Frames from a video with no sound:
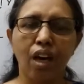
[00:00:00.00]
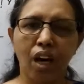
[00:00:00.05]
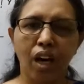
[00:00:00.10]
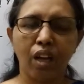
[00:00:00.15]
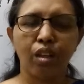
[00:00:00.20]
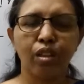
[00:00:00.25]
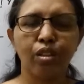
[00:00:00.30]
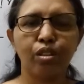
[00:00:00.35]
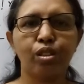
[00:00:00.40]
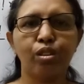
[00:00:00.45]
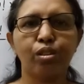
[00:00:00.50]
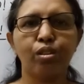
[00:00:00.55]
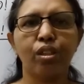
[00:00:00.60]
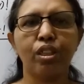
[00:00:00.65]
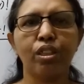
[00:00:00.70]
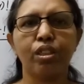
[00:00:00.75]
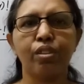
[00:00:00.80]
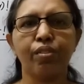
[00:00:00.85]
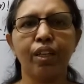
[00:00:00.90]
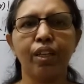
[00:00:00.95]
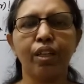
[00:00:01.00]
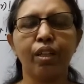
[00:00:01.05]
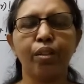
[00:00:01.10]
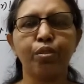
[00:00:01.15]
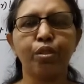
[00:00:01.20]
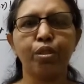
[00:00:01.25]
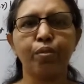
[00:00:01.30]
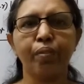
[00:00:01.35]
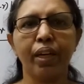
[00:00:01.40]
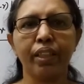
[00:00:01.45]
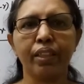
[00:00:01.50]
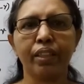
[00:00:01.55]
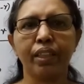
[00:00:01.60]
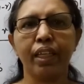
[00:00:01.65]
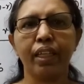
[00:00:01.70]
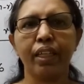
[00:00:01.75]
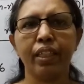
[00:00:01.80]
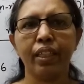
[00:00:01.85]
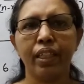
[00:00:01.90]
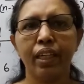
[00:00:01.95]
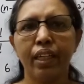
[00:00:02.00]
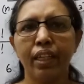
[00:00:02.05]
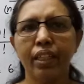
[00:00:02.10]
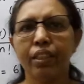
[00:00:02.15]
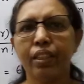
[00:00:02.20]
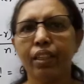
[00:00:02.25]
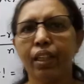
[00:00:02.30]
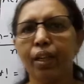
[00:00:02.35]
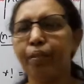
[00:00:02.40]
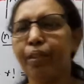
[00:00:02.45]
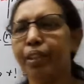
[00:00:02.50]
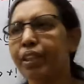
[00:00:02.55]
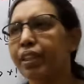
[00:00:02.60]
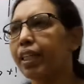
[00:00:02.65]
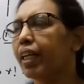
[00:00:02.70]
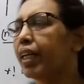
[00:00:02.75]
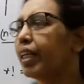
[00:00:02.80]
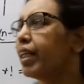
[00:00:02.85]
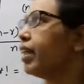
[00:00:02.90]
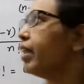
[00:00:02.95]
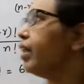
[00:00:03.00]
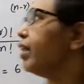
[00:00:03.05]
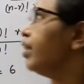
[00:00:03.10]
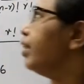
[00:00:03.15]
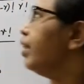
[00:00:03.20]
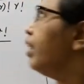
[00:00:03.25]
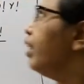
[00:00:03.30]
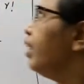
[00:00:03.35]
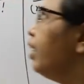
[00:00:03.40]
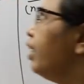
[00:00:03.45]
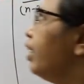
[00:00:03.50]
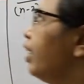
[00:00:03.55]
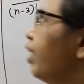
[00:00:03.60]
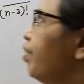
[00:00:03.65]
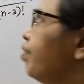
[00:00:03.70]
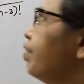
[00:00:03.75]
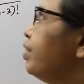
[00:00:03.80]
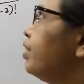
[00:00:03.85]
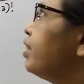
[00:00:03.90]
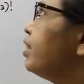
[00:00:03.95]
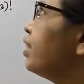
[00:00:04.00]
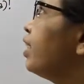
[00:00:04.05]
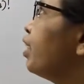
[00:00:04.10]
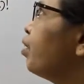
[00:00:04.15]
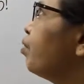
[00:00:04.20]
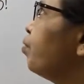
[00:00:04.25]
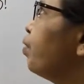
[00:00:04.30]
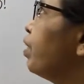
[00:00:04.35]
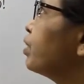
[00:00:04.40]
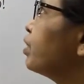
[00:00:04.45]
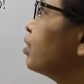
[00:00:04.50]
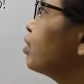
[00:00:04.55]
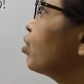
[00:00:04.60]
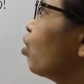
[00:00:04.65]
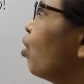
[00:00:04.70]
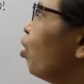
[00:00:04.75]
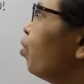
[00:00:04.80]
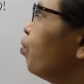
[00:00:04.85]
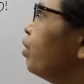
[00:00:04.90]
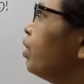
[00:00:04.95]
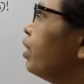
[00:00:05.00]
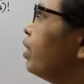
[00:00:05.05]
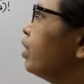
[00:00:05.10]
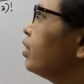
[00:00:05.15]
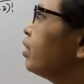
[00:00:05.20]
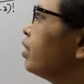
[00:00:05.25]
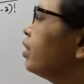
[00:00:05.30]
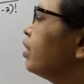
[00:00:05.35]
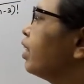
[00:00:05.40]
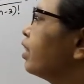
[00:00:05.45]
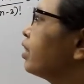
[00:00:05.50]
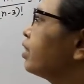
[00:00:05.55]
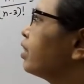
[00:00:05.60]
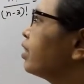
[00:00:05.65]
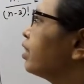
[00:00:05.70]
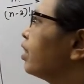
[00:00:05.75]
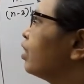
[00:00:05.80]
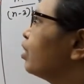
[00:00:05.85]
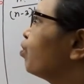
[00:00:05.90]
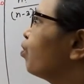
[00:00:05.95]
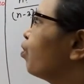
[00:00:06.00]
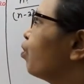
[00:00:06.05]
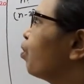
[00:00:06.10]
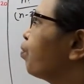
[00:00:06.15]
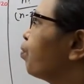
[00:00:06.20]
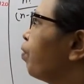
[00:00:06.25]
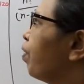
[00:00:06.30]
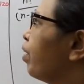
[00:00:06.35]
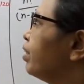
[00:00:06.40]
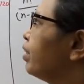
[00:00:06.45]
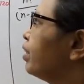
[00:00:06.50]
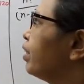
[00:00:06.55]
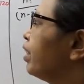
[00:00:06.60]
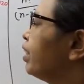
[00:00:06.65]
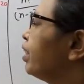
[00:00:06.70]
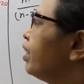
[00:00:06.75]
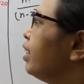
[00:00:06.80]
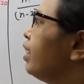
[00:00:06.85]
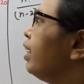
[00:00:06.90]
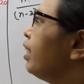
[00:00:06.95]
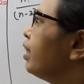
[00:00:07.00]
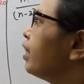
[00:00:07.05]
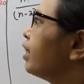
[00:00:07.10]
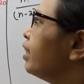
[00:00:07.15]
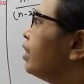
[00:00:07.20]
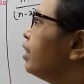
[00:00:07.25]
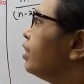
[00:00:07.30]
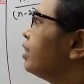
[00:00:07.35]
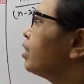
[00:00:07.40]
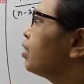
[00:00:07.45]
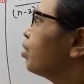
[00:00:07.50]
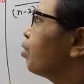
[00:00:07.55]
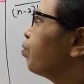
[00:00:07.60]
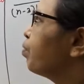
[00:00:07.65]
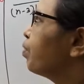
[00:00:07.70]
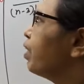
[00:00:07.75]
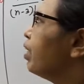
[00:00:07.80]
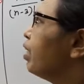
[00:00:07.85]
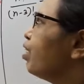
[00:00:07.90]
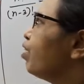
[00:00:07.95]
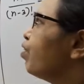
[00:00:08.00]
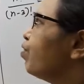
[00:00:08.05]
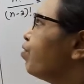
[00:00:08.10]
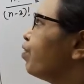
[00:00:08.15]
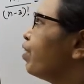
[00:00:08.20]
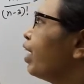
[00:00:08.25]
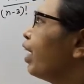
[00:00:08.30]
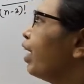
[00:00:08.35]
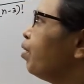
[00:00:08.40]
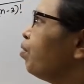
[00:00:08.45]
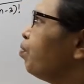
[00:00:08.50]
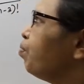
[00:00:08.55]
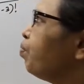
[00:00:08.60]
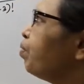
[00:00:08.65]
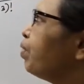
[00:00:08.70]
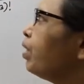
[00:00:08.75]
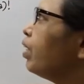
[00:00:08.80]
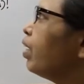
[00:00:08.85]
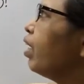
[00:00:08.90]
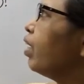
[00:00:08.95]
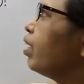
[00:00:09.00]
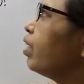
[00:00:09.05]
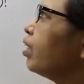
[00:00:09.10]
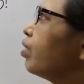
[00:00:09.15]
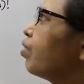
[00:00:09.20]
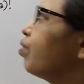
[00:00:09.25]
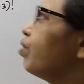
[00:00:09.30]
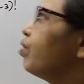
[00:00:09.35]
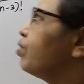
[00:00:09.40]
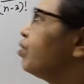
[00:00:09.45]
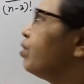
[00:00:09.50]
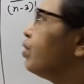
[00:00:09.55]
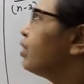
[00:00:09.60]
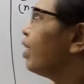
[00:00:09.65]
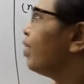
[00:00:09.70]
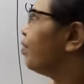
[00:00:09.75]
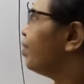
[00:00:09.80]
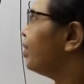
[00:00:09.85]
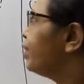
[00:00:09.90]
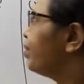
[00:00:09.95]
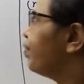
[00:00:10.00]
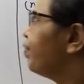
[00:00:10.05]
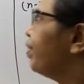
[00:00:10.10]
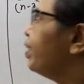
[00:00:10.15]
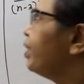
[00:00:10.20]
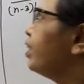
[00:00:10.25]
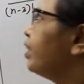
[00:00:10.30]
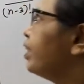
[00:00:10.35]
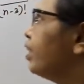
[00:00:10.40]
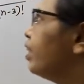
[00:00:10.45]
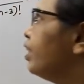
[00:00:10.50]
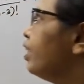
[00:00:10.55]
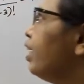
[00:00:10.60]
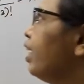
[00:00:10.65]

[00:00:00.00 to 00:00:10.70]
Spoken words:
Hello students, welcome to Max and Tamil channel. 11th standard Max combination exercise 4.3. Third sum, if NPR equal to 720,